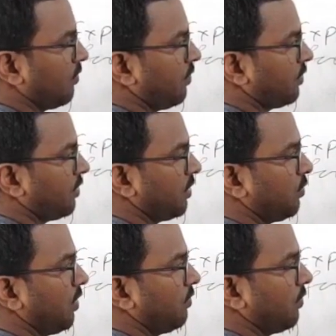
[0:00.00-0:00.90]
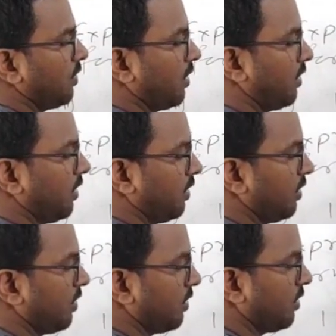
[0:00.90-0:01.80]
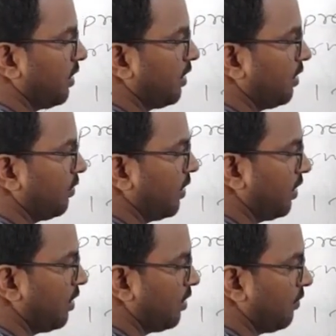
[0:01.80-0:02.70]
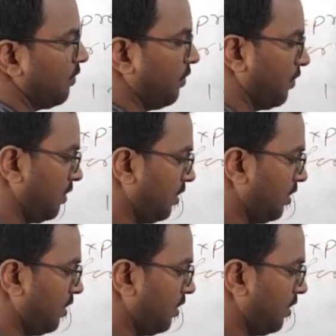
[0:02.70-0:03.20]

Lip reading: 4 3 are 12, 1 13, 13/4.